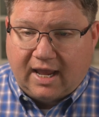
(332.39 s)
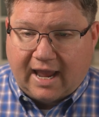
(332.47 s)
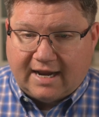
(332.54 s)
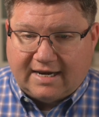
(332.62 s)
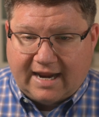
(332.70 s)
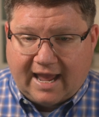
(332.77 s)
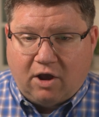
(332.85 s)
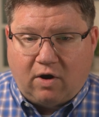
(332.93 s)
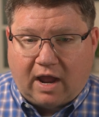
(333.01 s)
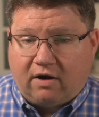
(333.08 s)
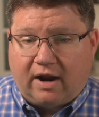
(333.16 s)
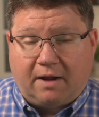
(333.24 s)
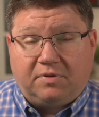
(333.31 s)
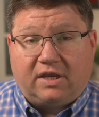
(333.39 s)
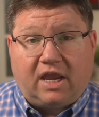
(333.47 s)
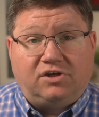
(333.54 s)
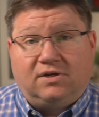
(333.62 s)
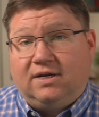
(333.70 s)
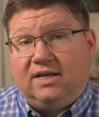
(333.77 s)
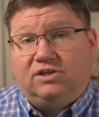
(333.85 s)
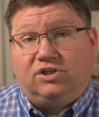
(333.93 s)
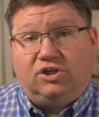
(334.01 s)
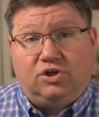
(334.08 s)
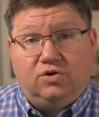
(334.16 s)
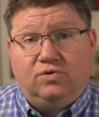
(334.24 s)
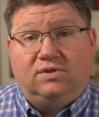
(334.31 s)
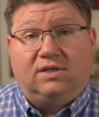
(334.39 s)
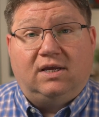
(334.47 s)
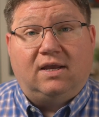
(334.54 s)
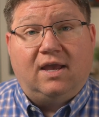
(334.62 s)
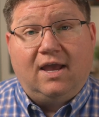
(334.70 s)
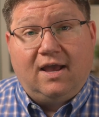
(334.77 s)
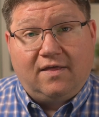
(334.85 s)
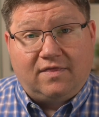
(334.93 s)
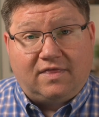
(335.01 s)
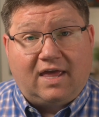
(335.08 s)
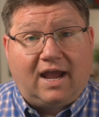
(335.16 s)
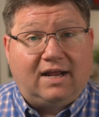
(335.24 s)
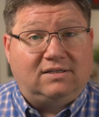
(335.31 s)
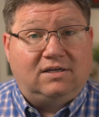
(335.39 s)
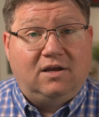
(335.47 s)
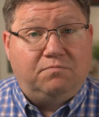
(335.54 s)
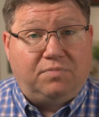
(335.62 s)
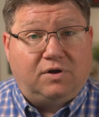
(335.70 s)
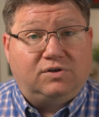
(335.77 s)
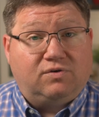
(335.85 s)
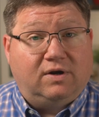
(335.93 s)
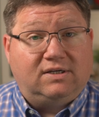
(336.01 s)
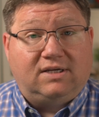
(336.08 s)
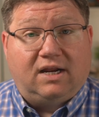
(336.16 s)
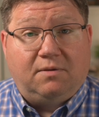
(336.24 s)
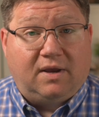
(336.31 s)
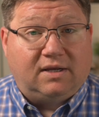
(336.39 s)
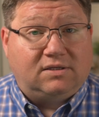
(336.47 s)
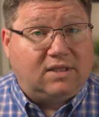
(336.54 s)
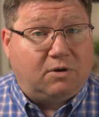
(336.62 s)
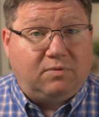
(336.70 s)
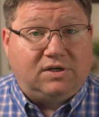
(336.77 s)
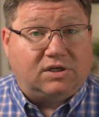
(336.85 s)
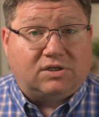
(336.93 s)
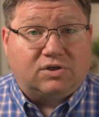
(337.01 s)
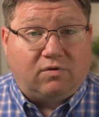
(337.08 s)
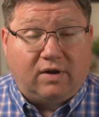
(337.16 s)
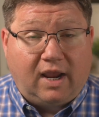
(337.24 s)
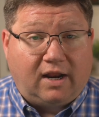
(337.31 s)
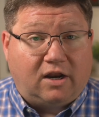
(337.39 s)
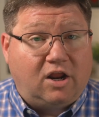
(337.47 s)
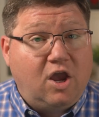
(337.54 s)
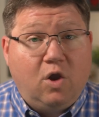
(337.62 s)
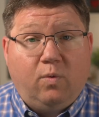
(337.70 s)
And now our application is using that Postgres database that we just created.